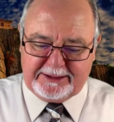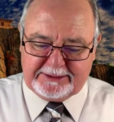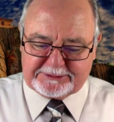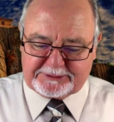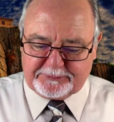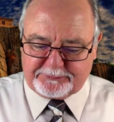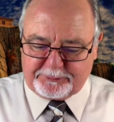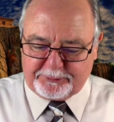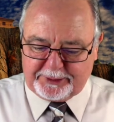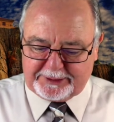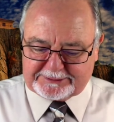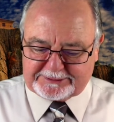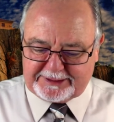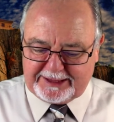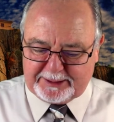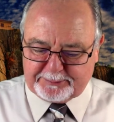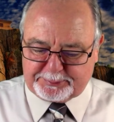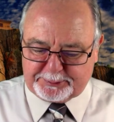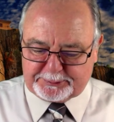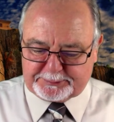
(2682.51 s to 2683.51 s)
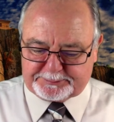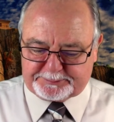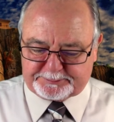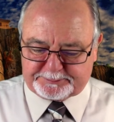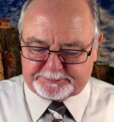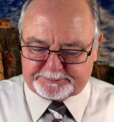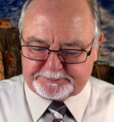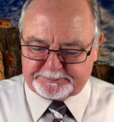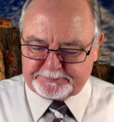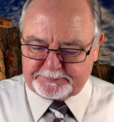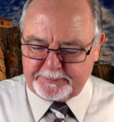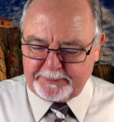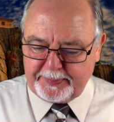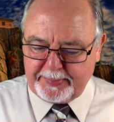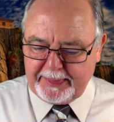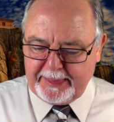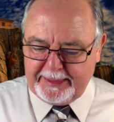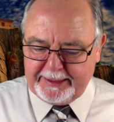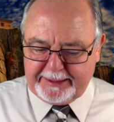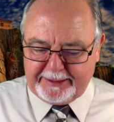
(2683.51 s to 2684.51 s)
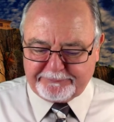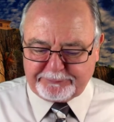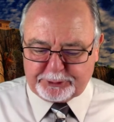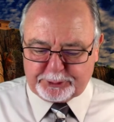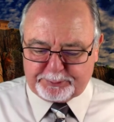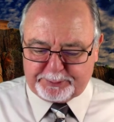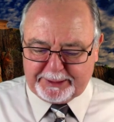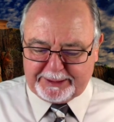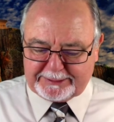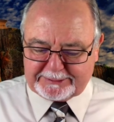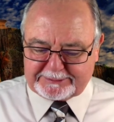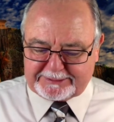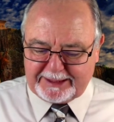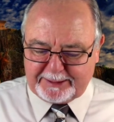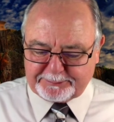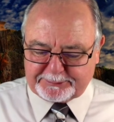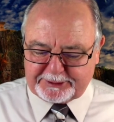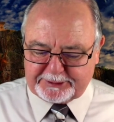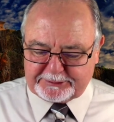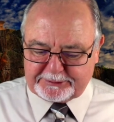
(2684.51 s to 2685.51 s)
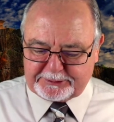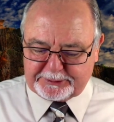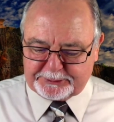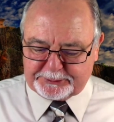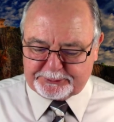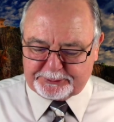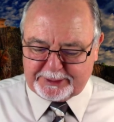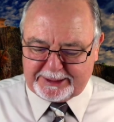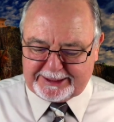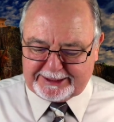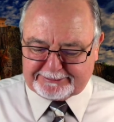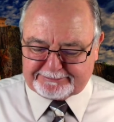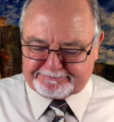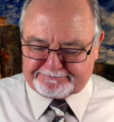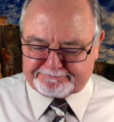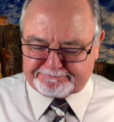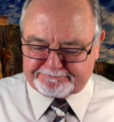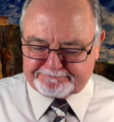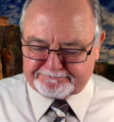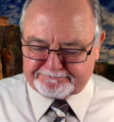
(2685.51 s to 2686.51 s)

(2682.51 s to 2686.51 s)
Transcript: So for example, if you're being tempted to um,